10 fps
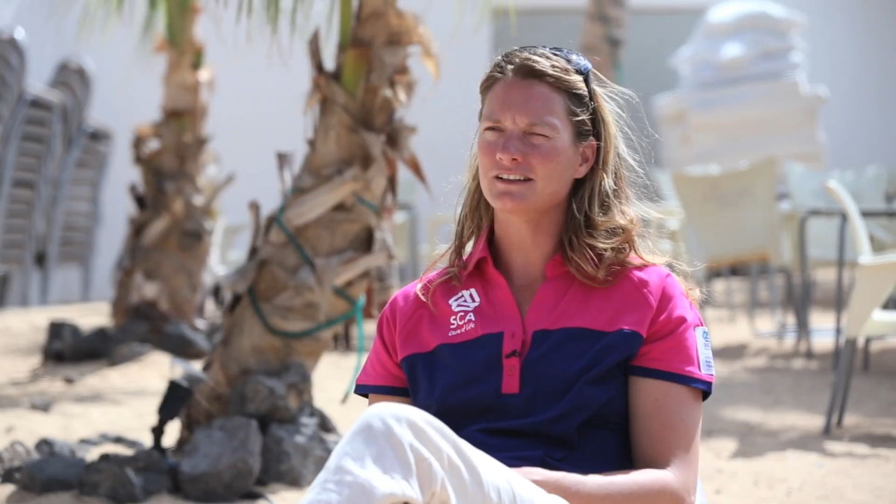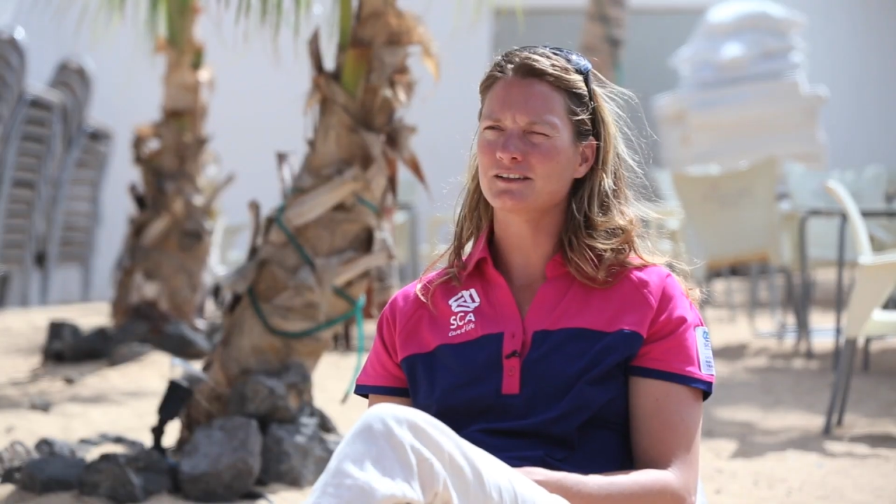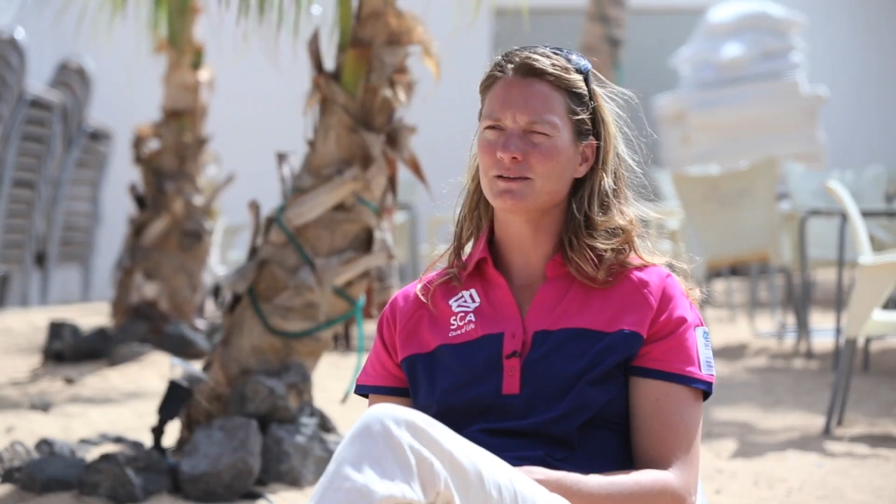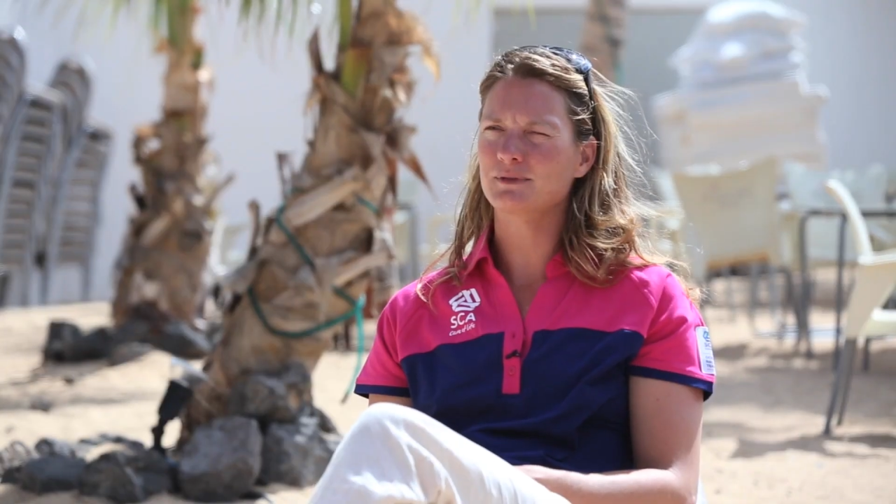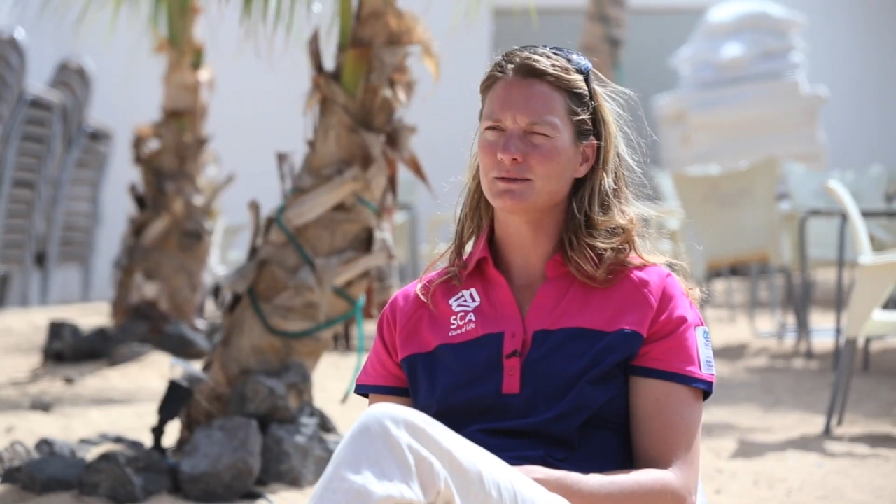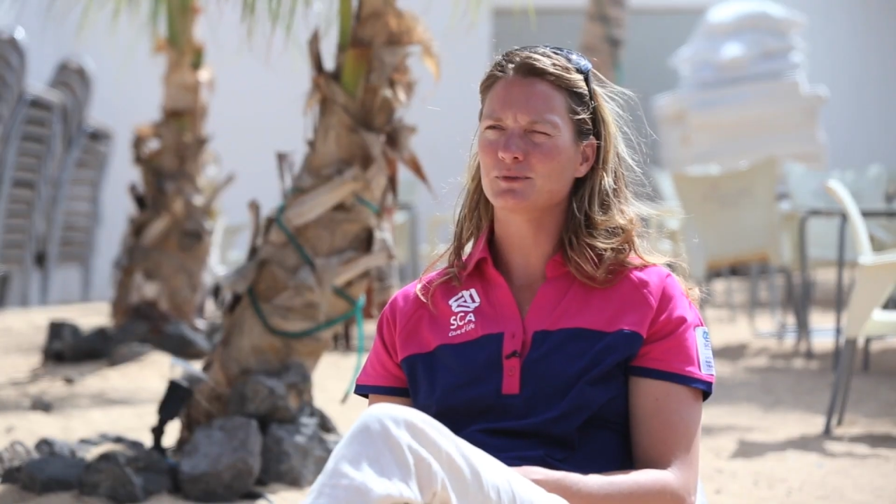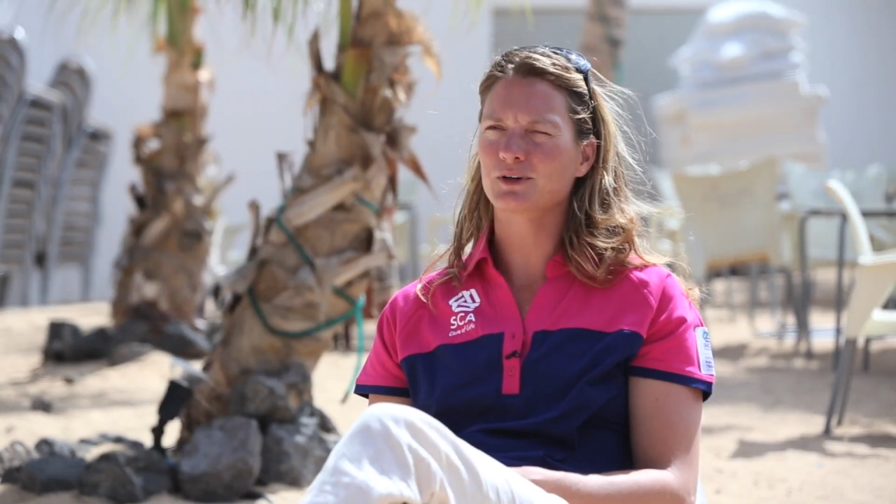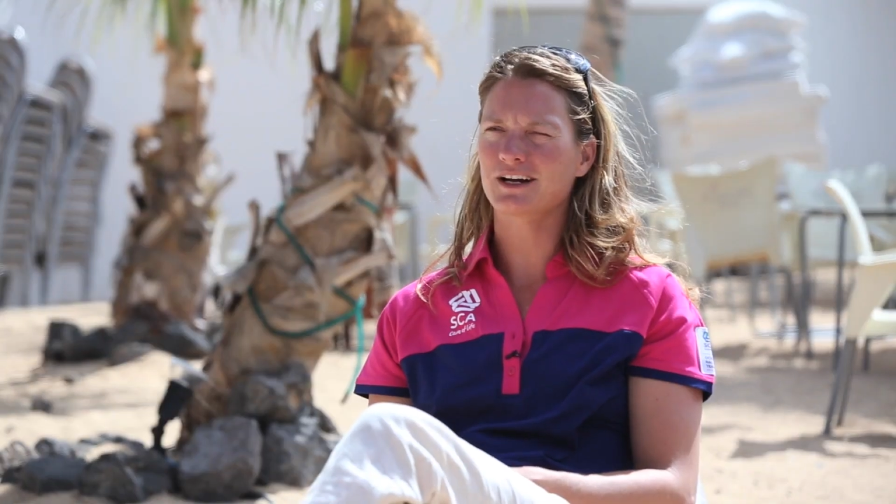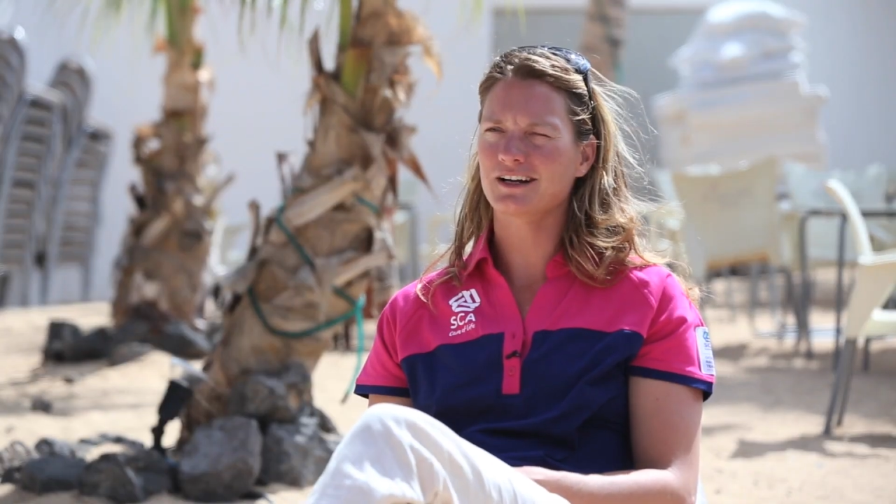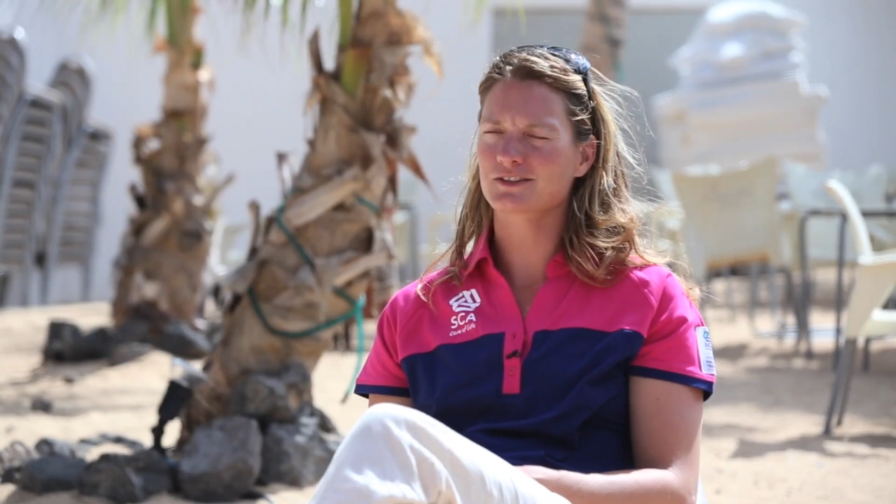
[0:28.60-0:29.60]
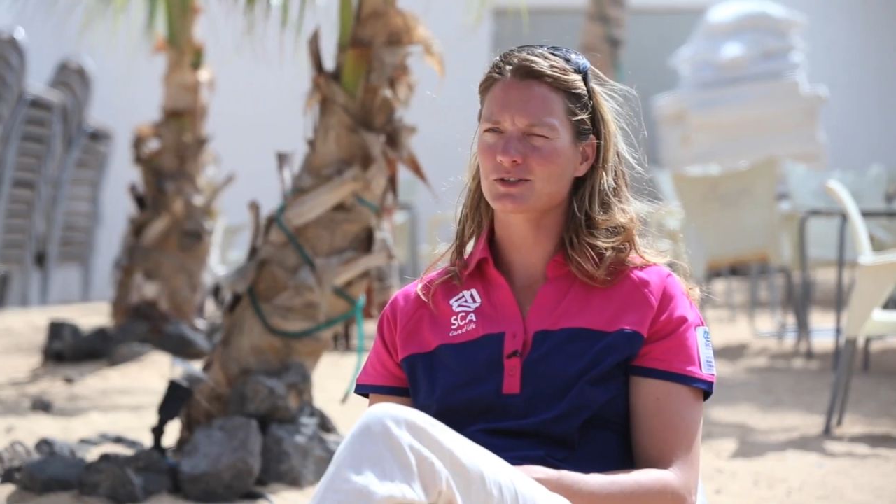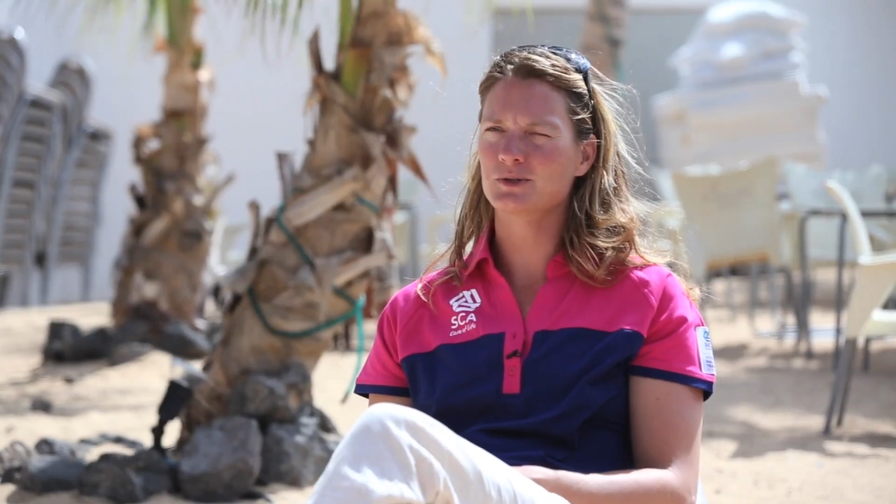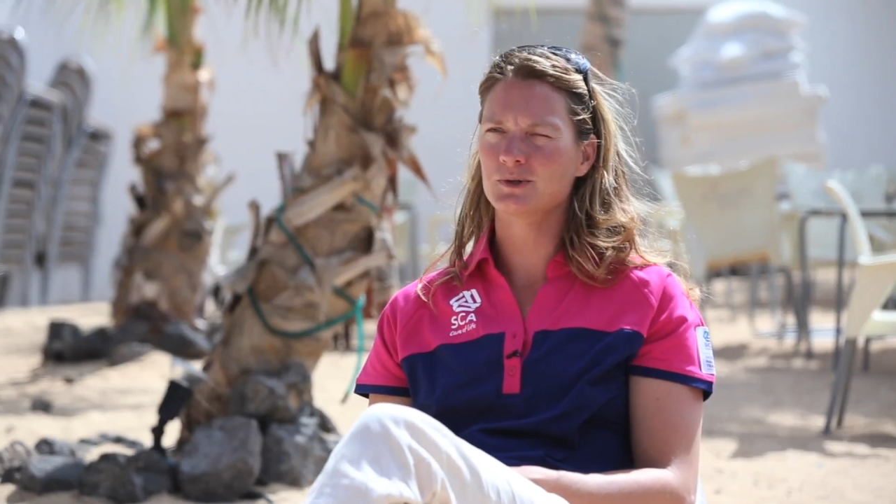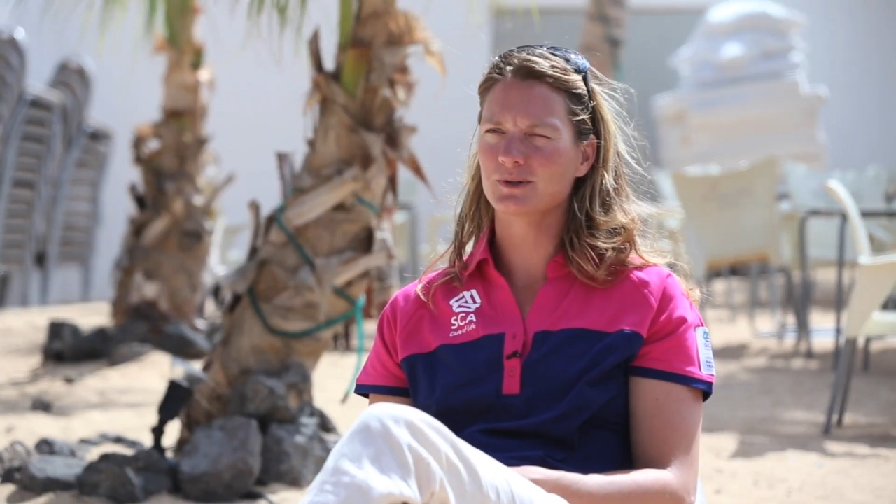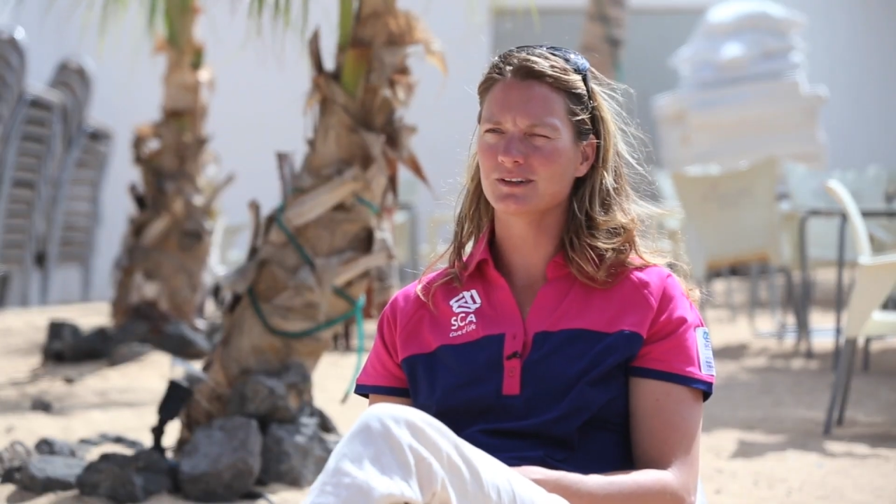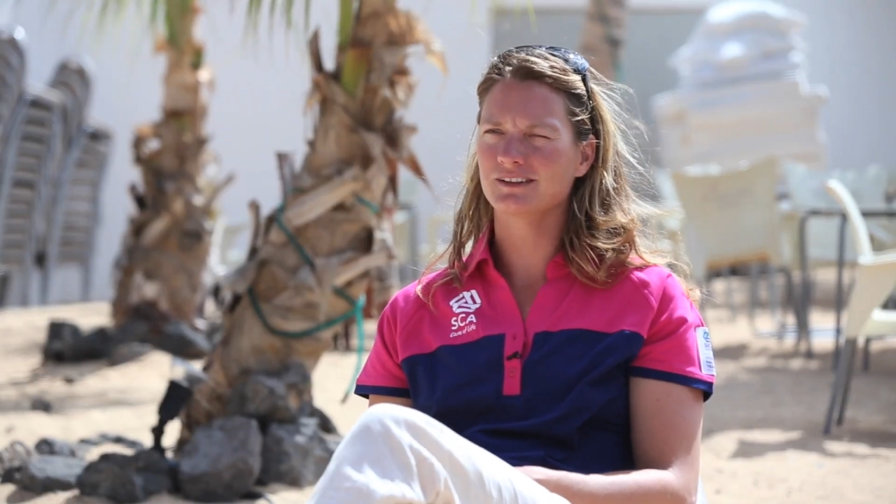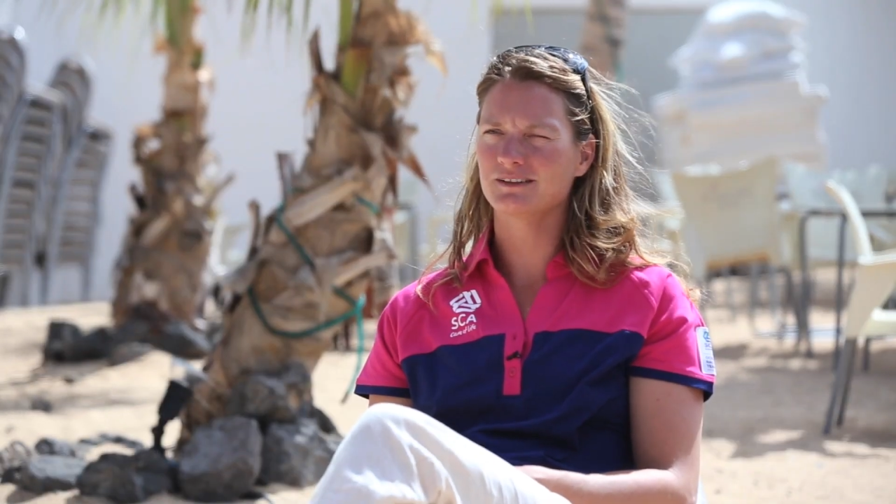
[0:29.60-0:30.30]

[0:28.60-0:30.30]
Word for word: a little bit more at school